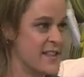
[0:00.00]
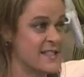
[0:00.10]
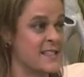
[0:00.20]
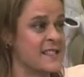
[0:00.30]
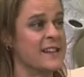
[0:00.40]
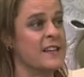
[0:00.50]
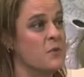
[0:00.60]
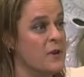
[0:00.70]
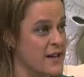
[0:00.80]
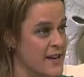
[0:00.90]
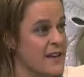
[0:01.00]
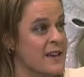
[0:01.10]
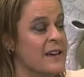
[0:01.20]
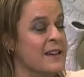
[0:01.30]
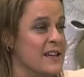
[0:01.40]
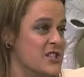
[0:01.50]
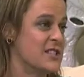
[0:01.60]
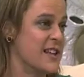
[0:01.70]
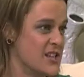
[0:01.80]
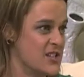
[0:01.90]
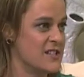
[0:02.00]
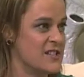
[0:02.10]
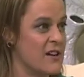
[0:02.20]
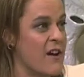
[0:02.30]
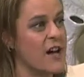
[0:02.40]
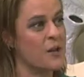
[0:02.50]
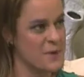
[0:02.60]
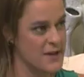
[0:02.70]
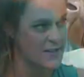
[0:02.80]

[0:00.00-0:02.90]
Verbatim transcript: And that's exactly why legislation is now helping